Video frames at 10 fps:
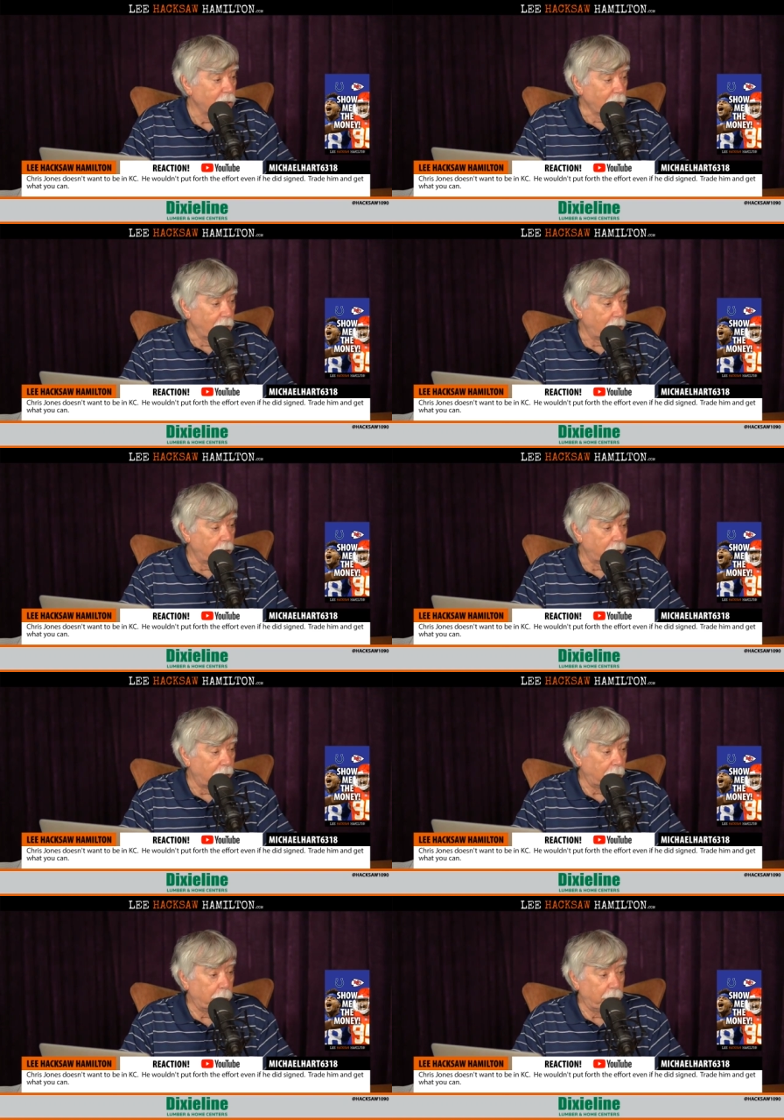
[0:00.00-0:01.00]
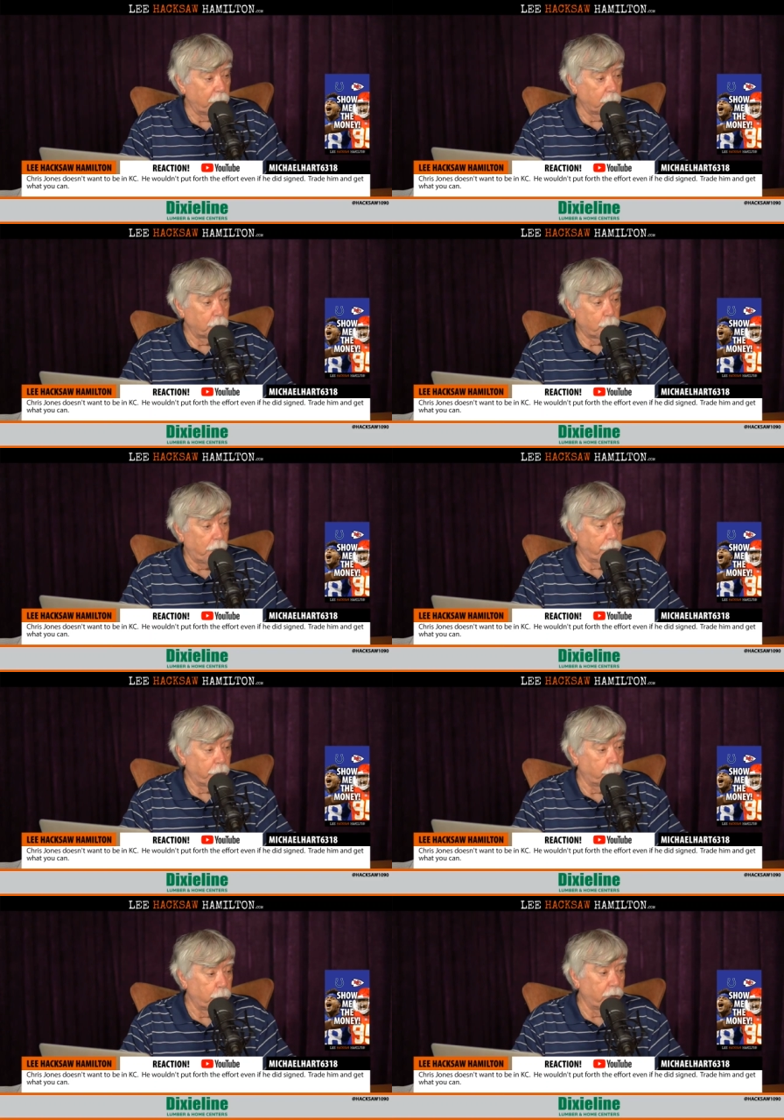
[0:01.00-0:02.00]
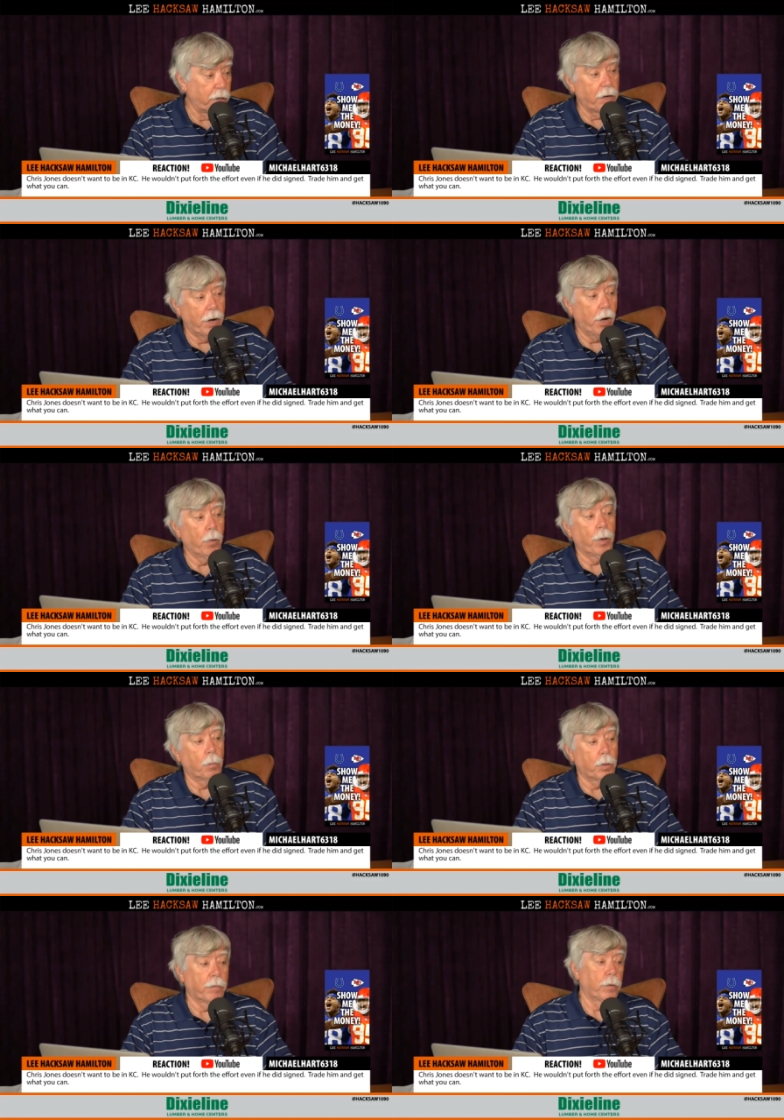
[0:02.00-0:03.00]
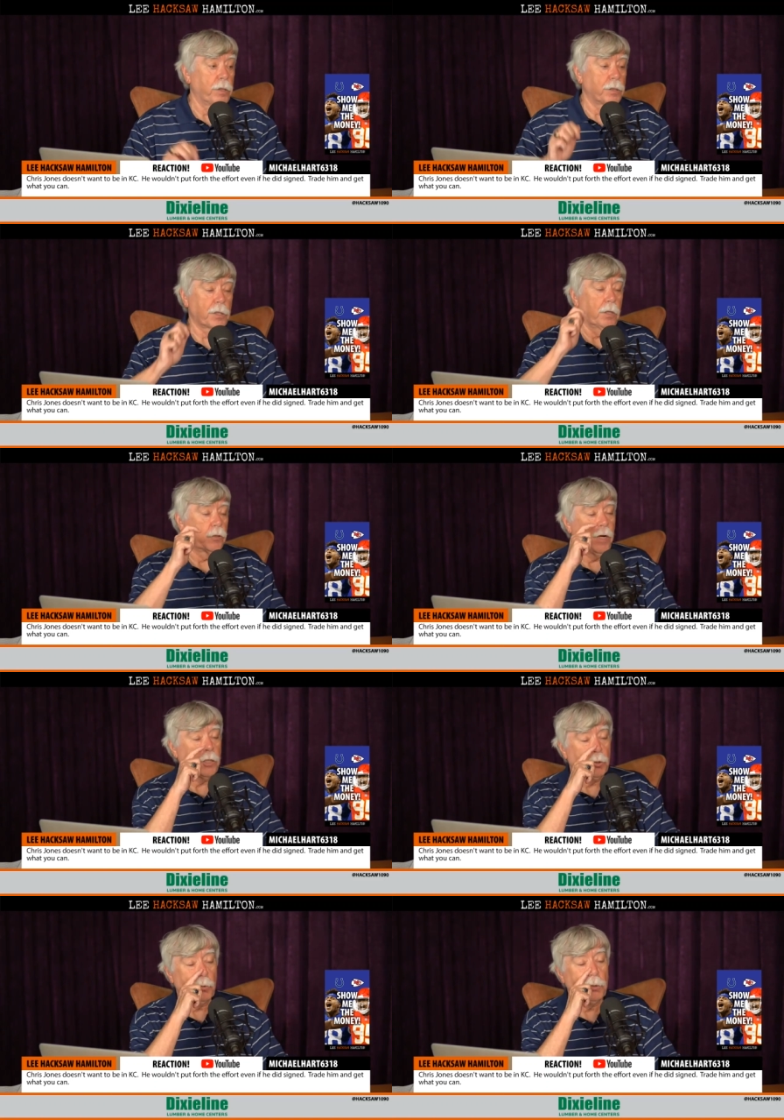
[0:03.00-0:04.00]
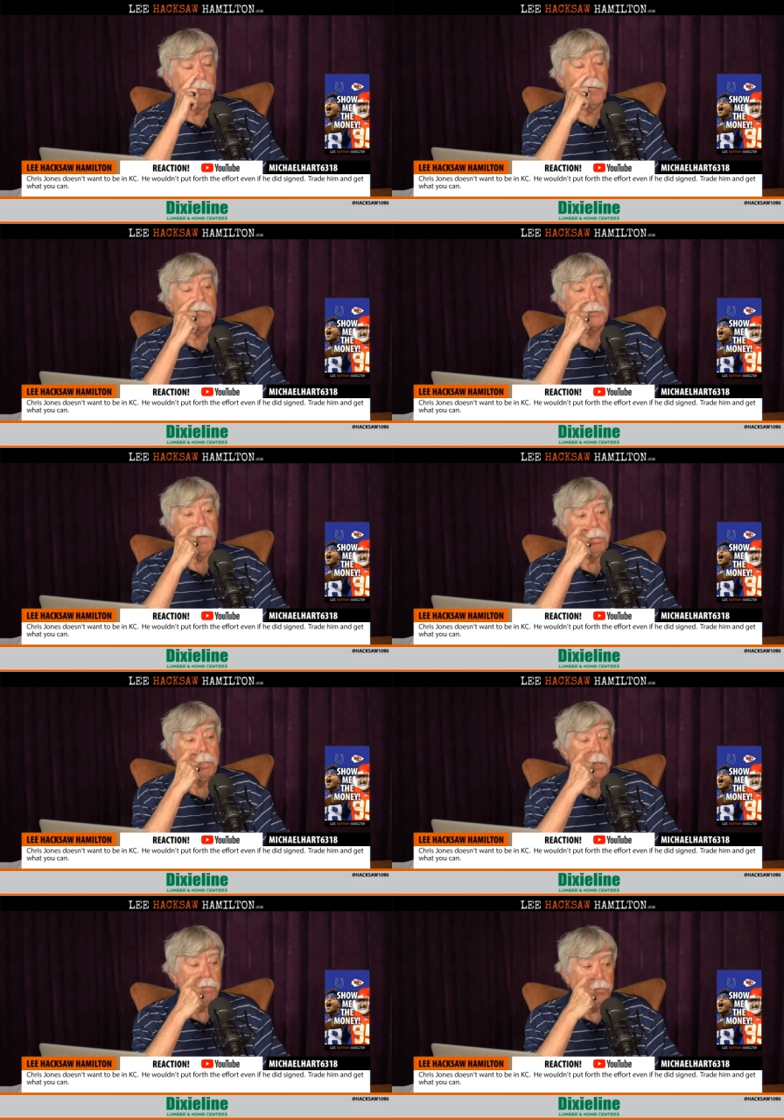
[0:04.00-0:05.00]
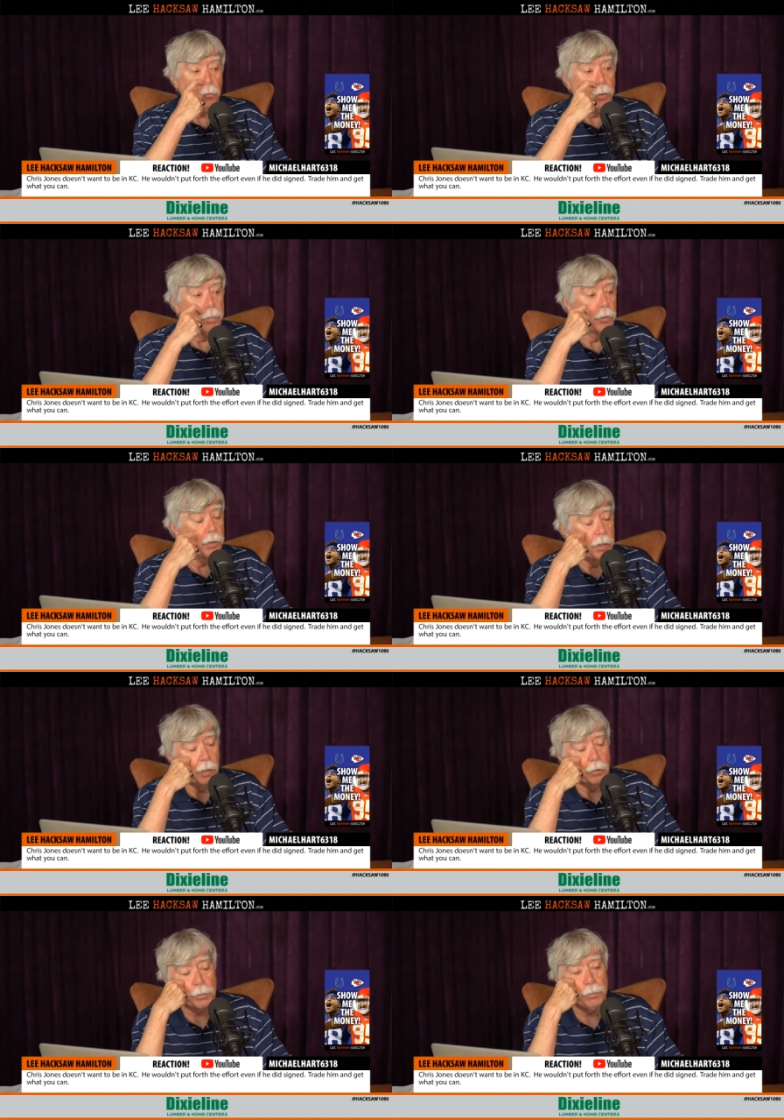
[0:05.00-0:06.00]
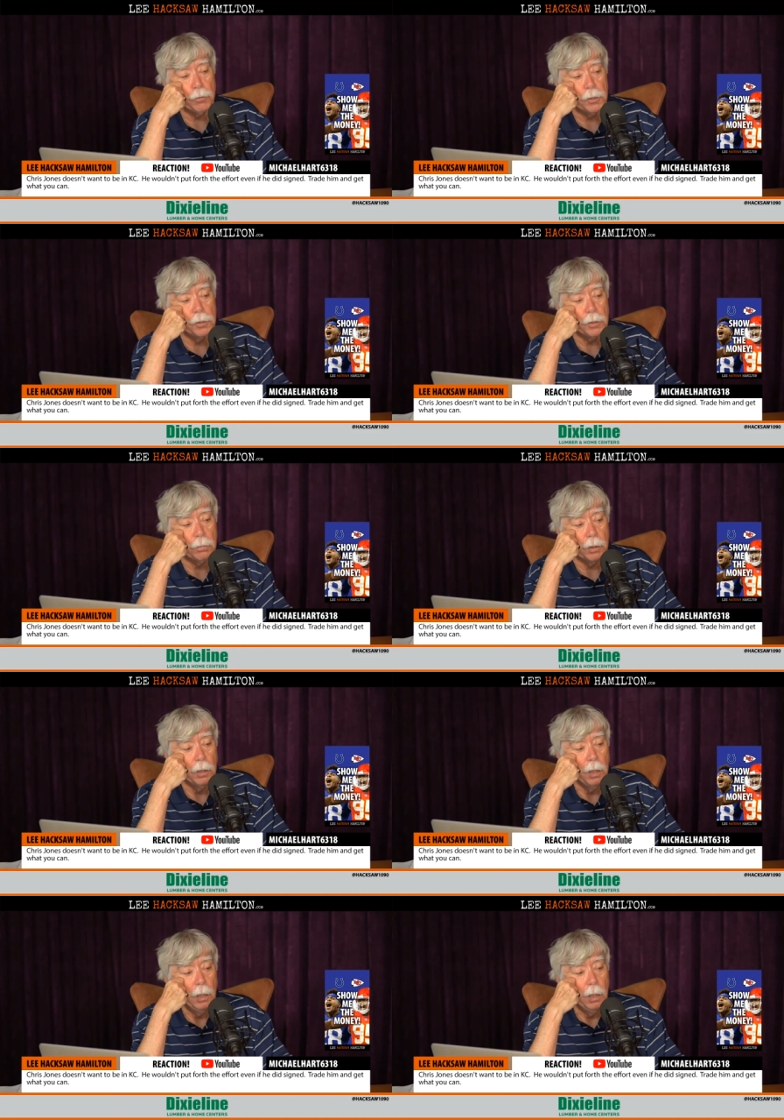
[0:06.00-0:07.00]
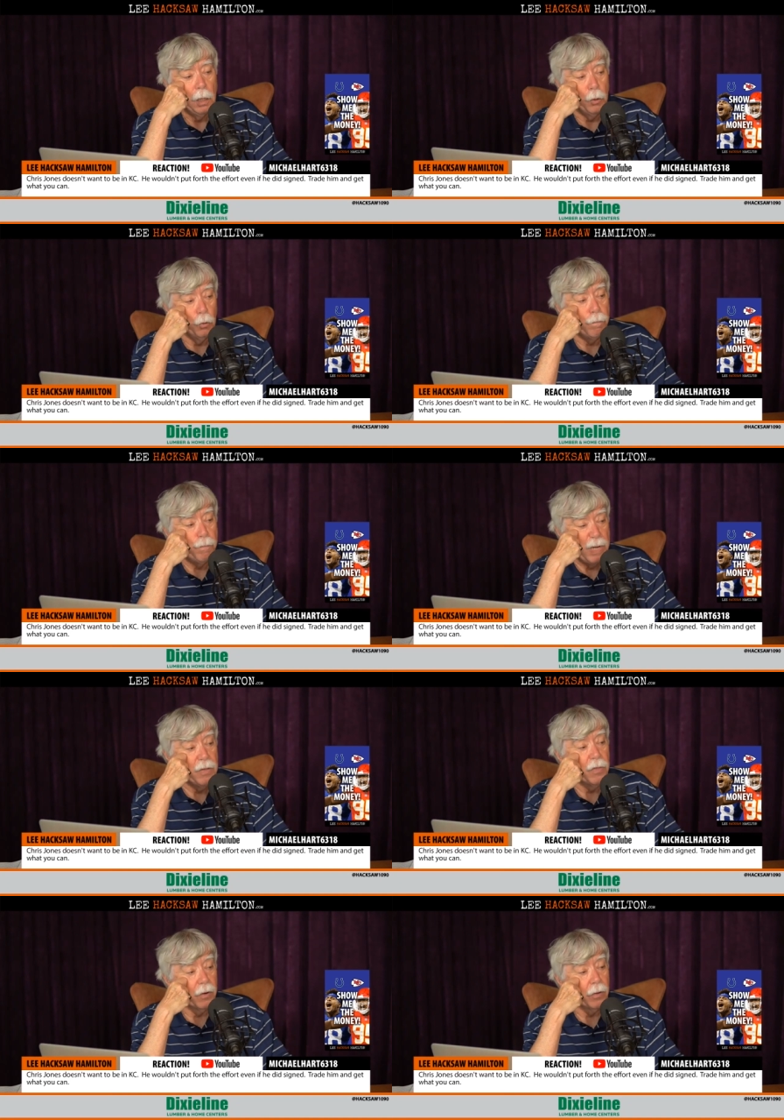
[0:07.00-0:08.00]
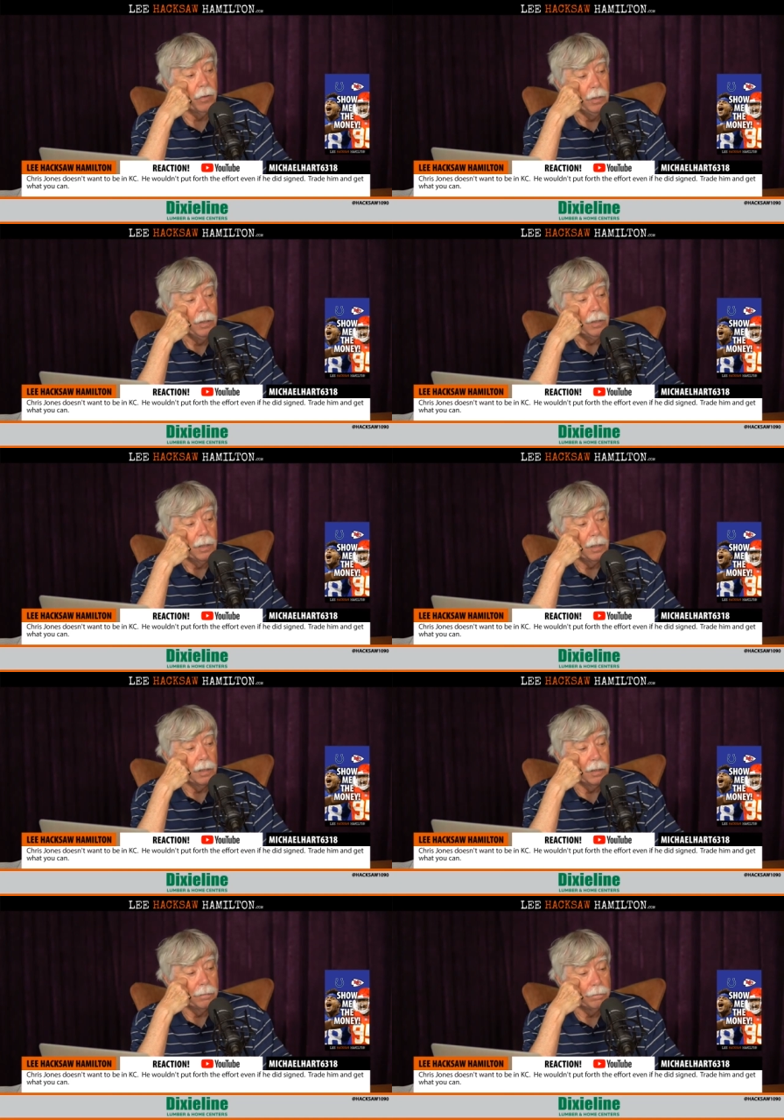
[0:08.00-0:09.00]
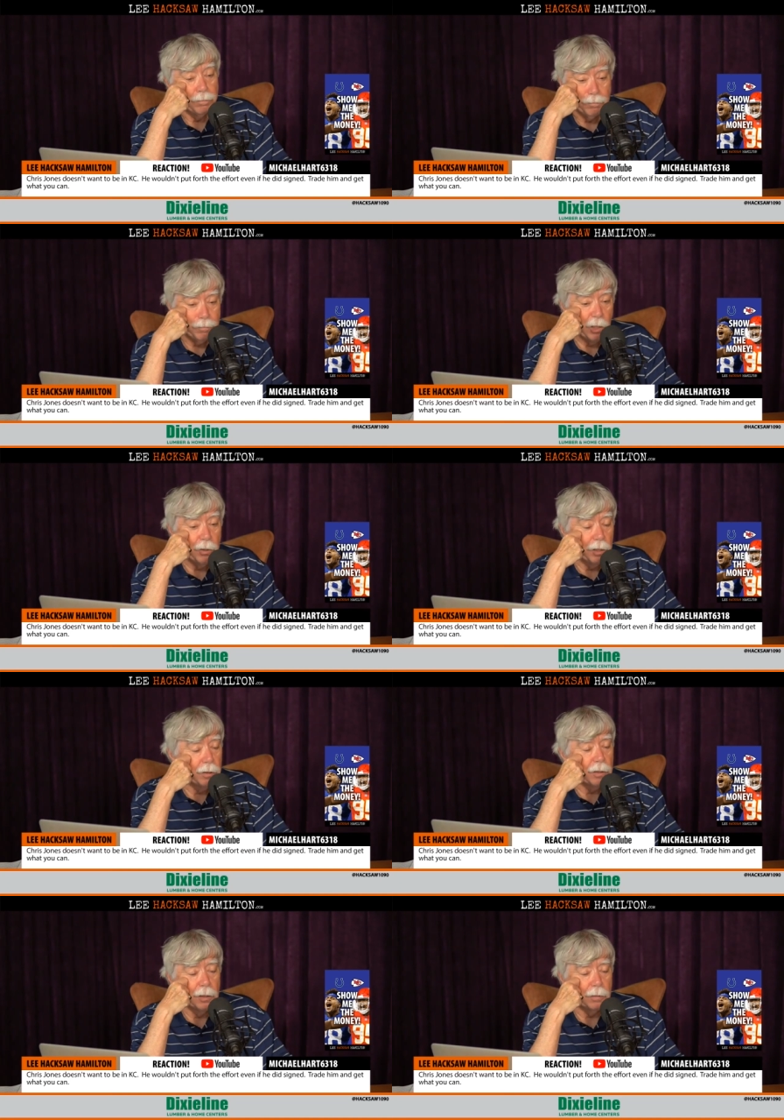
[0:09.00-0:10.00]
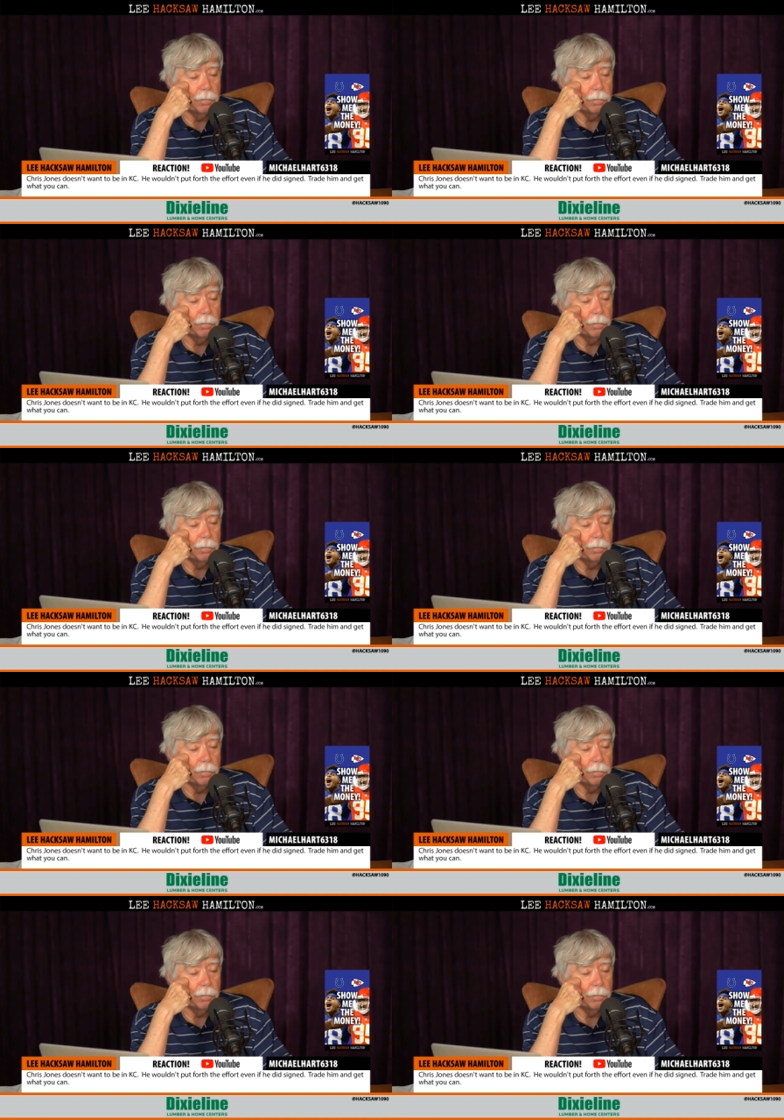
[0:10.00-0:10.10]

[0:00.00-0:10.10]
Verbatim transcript: And anybody that would trade for him would then inherit whatever his contractual demands might be of thirty million dollars per season, but he'll be there and they'll get it done.